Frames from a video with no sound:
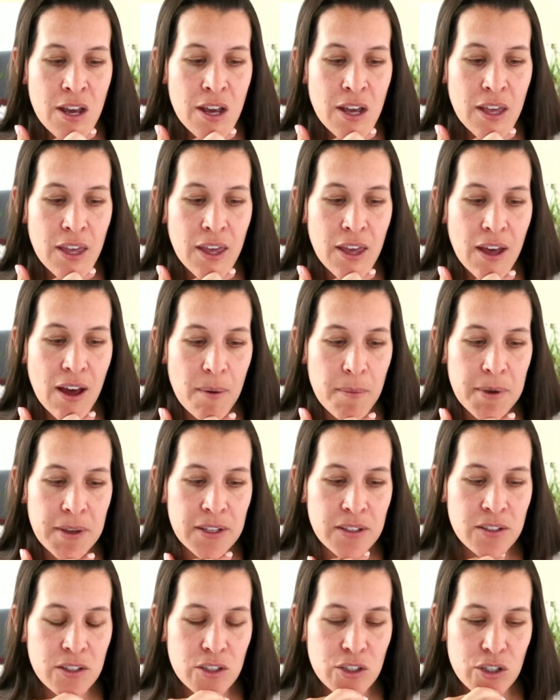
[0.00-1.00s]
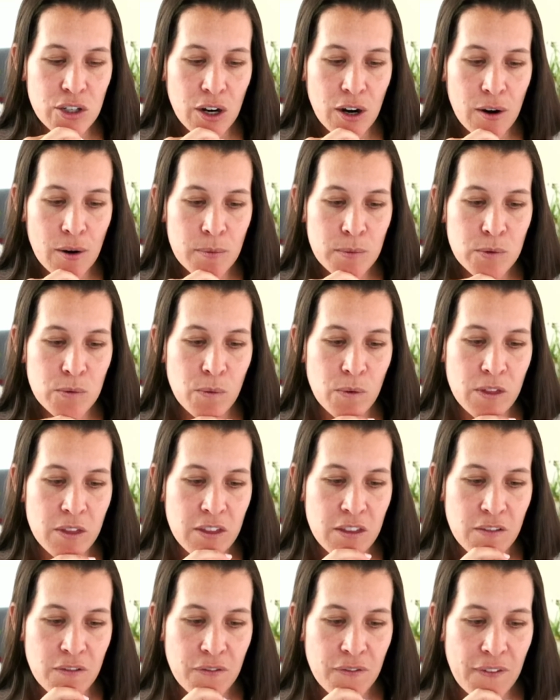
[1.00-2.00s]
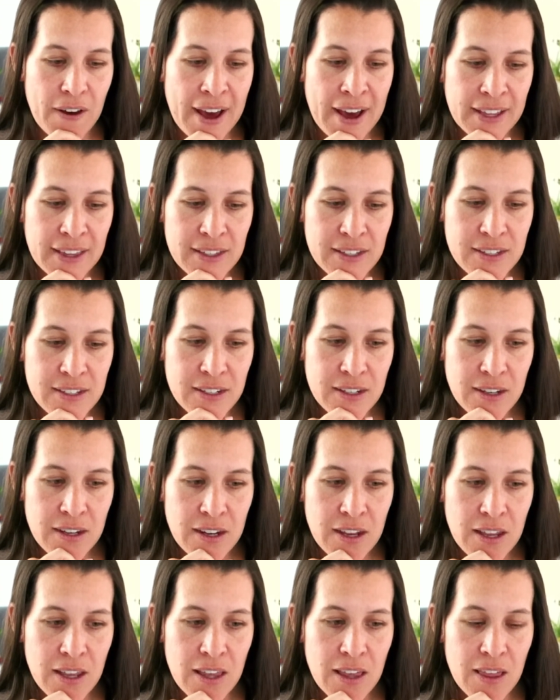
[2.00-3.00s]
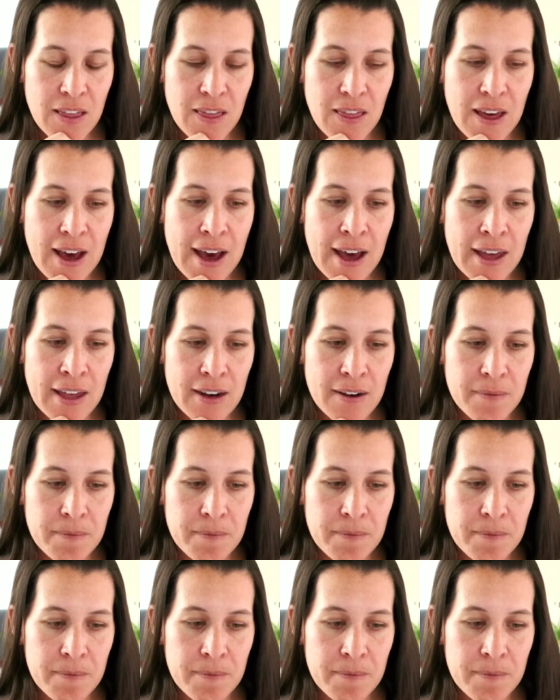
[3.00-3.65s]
coming to terms with the fact that